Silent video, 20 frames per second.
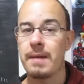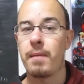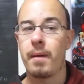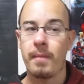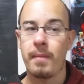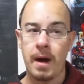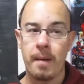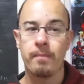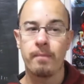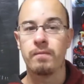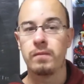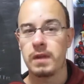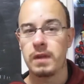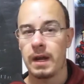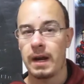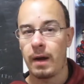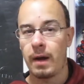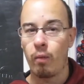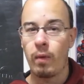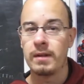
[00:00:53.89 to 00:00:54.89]
My mom and
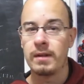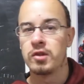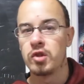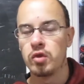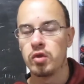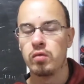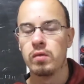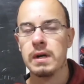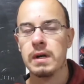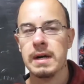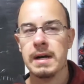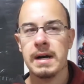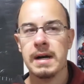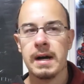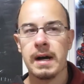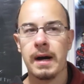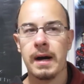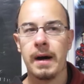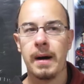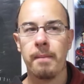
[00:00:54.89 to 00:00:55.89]
I went to
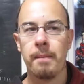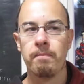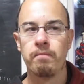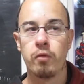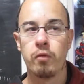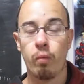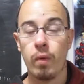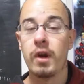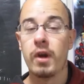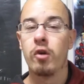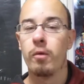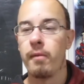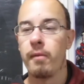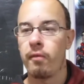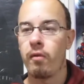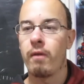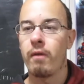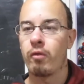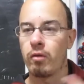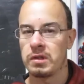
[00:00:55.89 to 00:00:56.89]
Regal
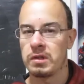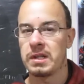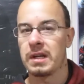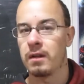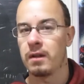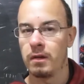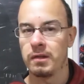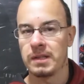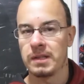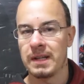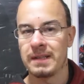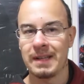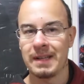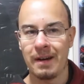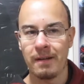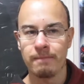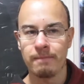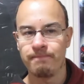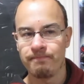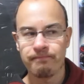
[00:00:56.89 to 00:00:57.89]
before, of course, they closed that
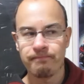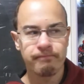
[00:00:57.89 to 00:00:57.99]
down.